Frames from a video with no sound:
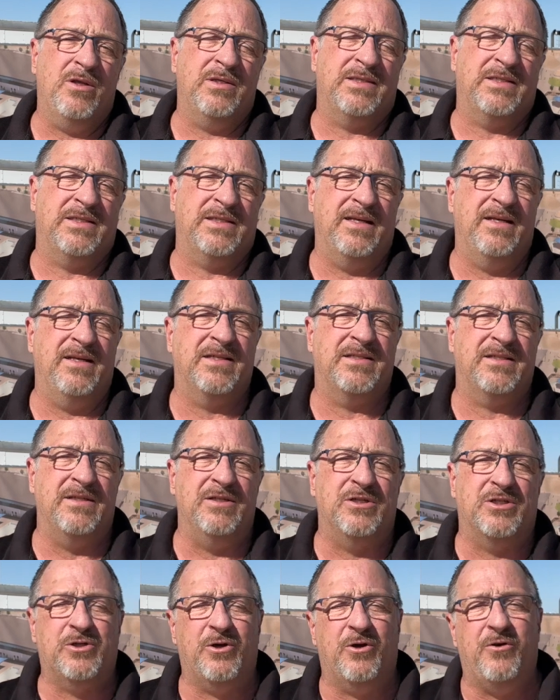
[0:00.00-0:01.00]
citizen
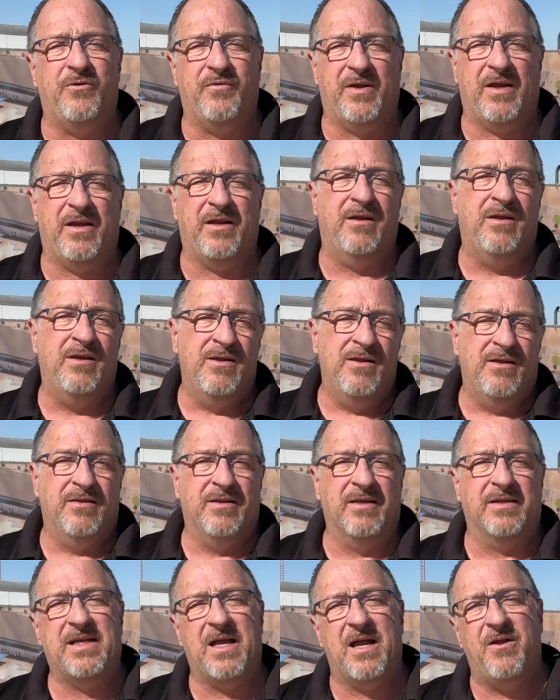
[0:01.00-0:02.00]
survey,
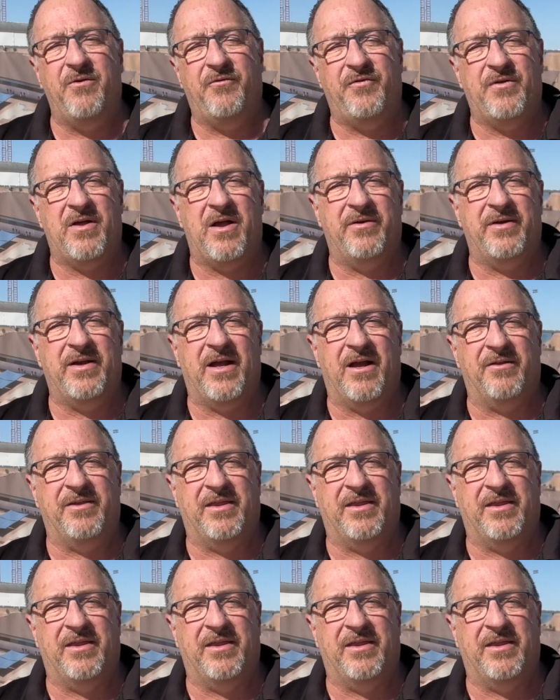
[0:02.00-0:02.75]
the town found out